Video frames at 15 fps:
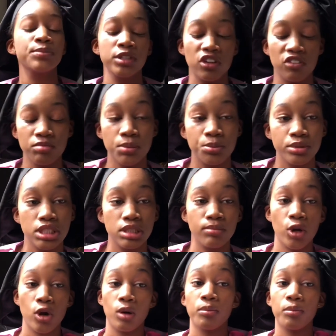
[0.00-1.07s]
part of me putting
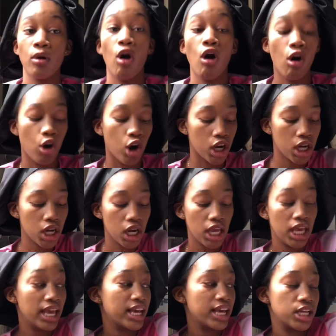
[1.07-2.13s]
makeup on
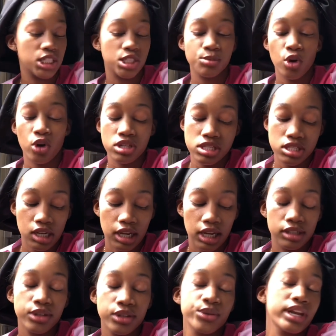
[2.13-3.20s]
is concealer.
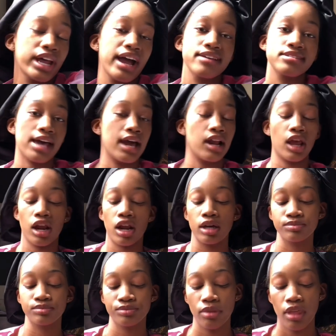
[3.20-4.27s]
No, nice
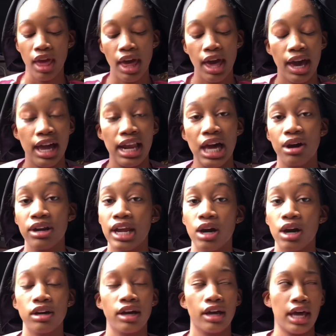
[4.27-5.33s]
eyeliner eyeliner
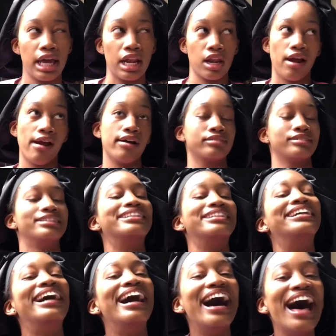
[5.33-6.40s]
eyeliner
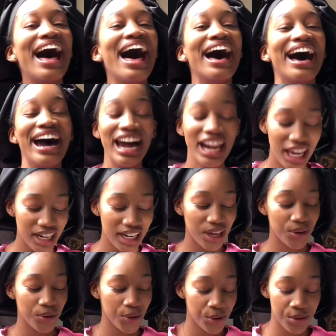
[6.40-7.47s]
eyeliner
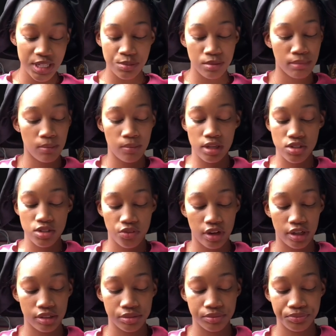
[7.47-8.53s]
will always be my best friend
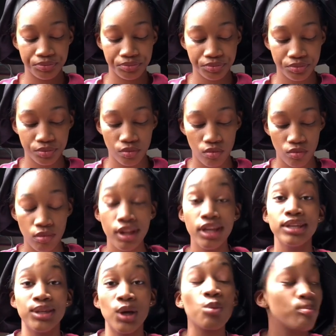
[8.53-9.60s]

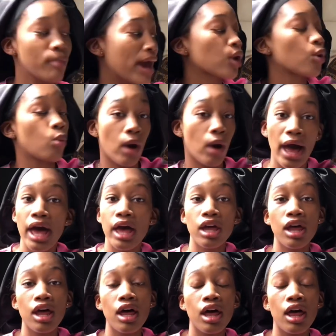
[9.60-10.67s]
no matter what
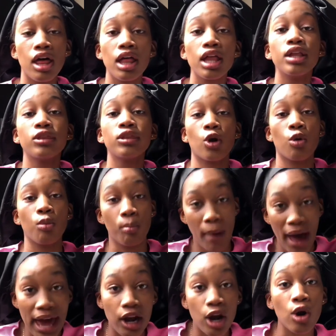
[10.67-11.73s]
no
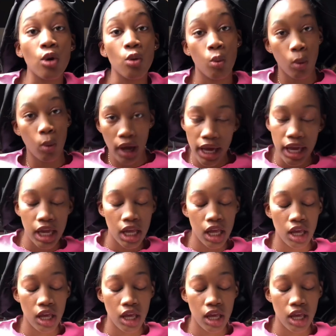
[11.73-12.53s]
matter what